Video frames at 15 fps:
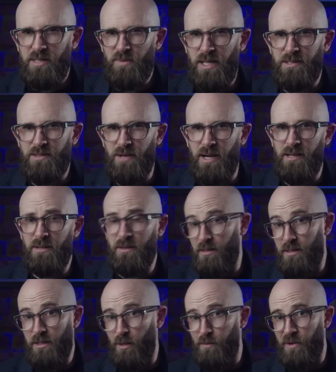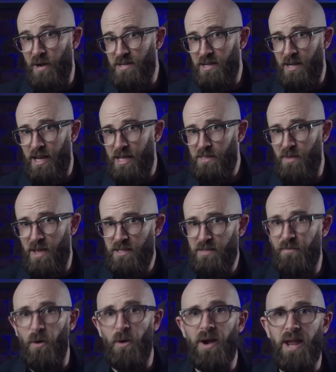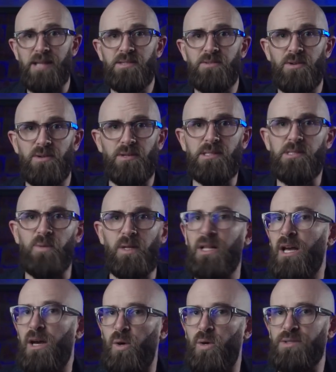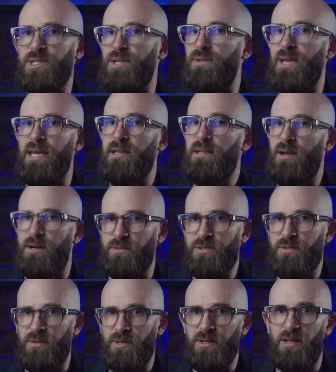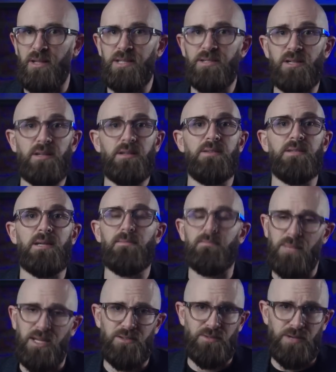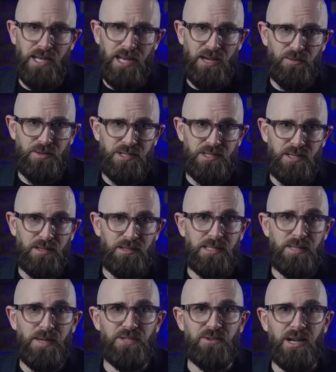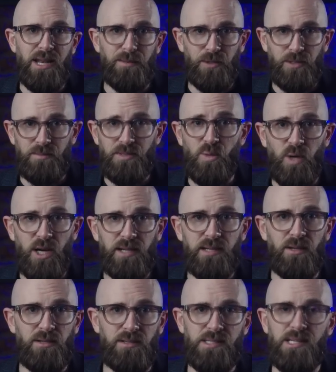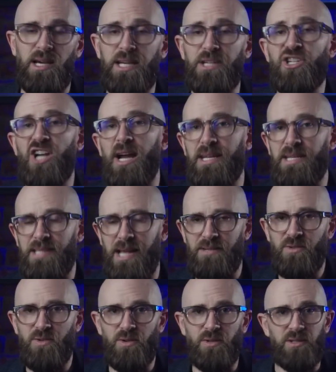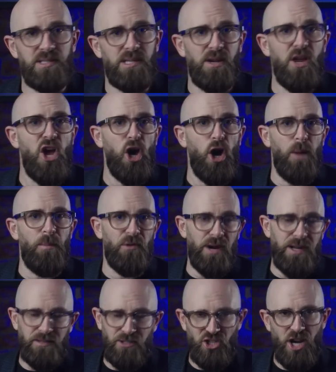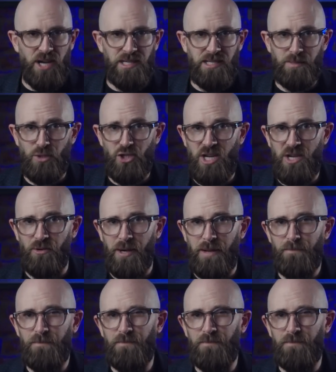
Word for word: As well as training on the operational aspects, foreign astronauts will also gain cultural knowledge, including Mandarin language skills, to better enable them to work alongside Chinese astronauts and operate the Chinese machinery.